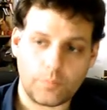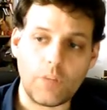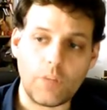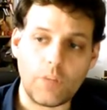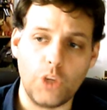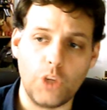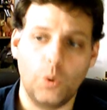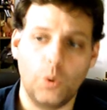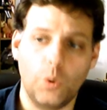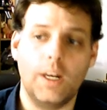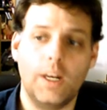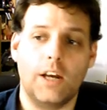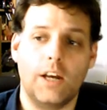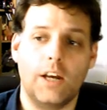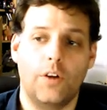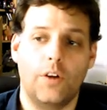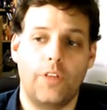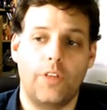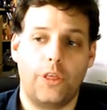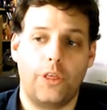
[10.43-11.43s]
You will click
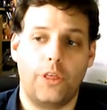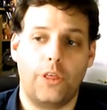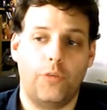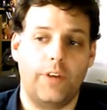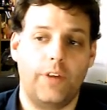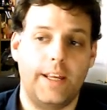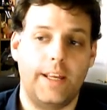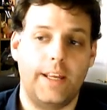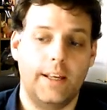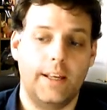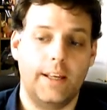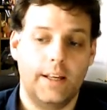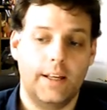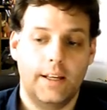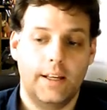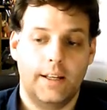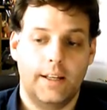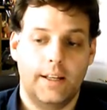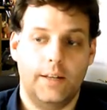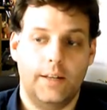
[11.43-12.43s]
on the three
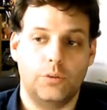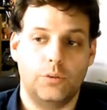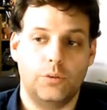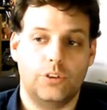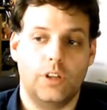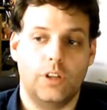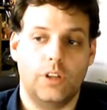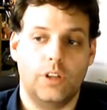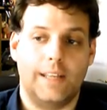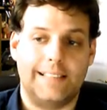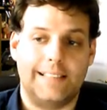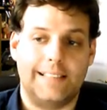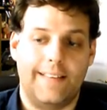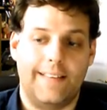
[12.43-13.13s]
little lines here,